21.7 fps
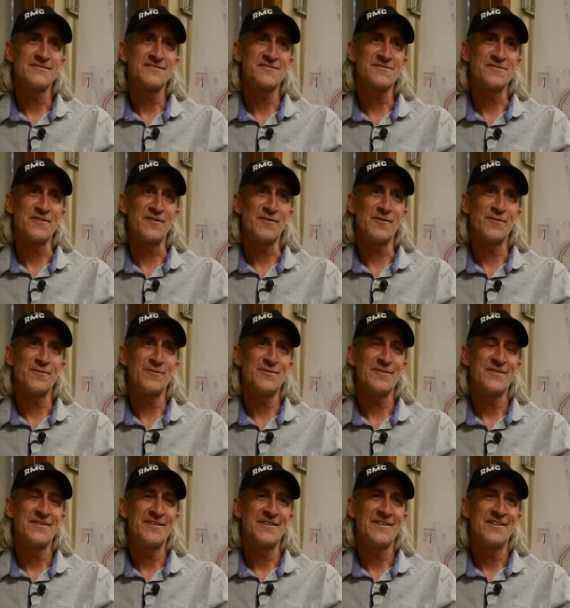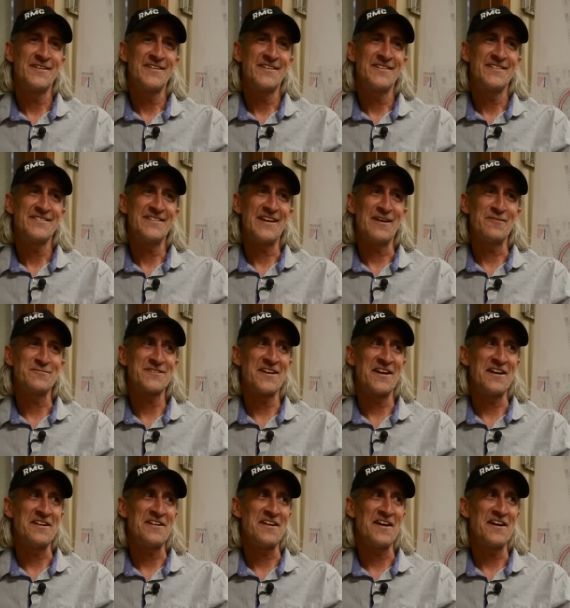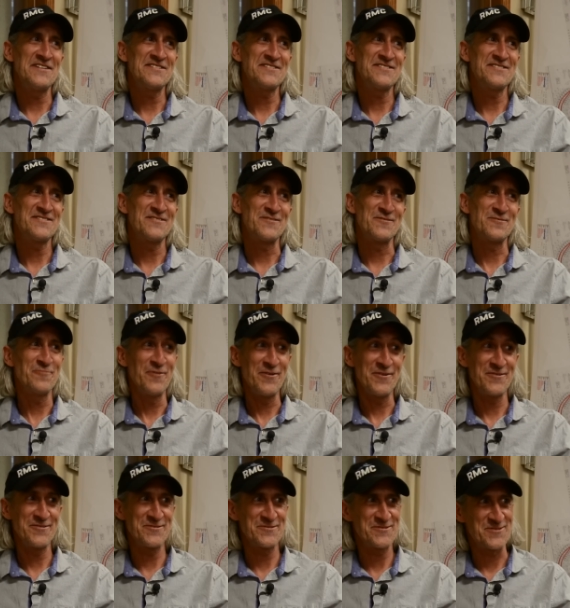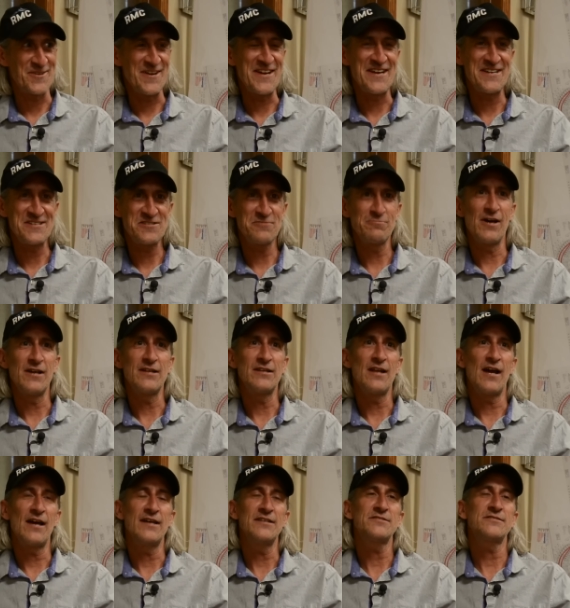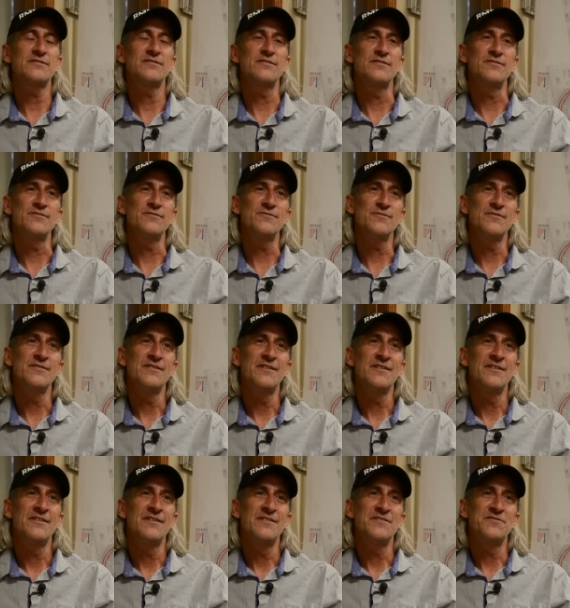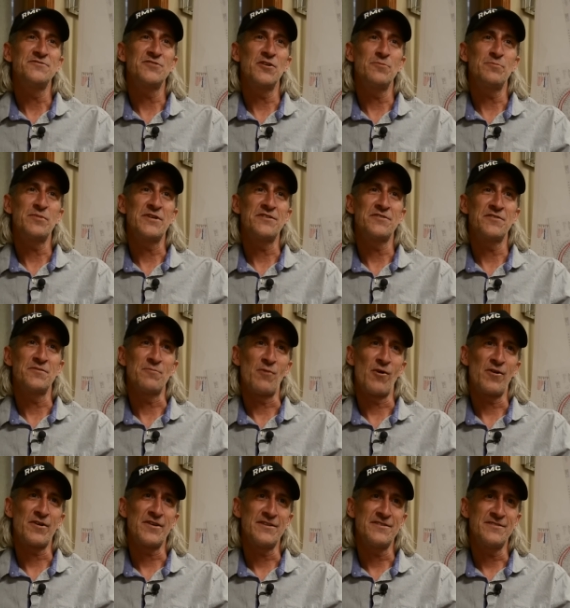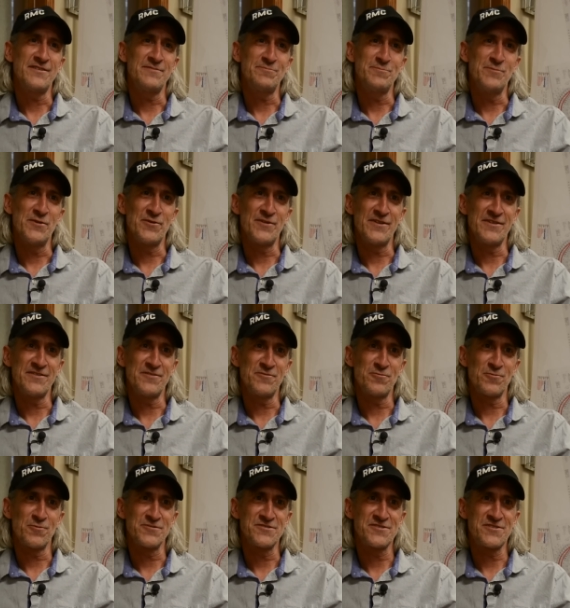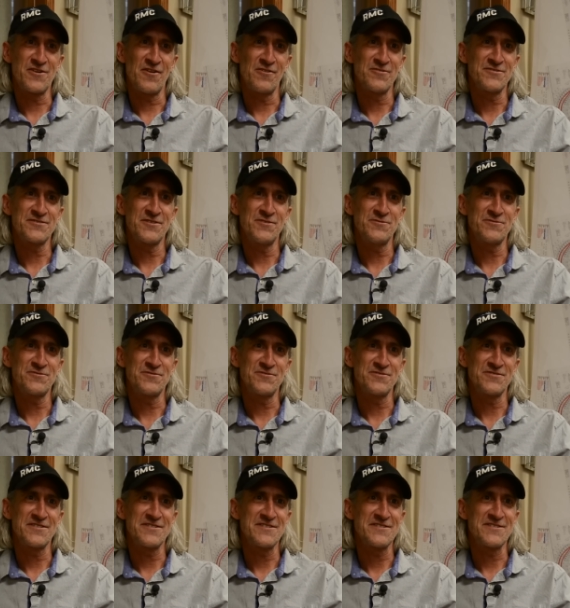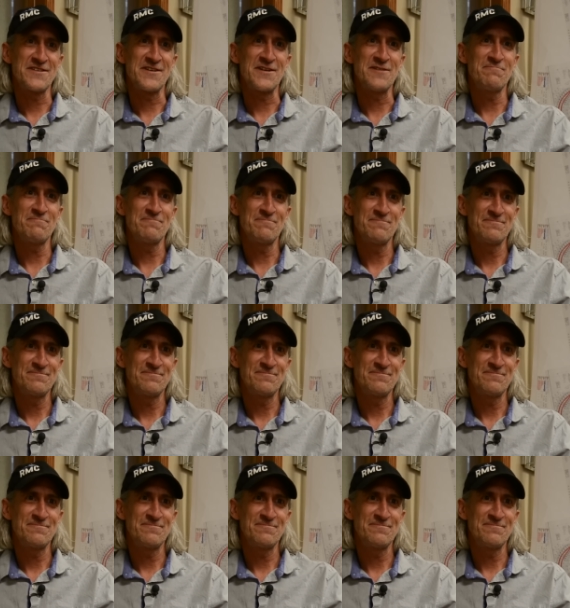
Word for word: So yeah, it was kind of nice, or well, a little strange, but nice to jump into the market building the world's tallest coasters at the time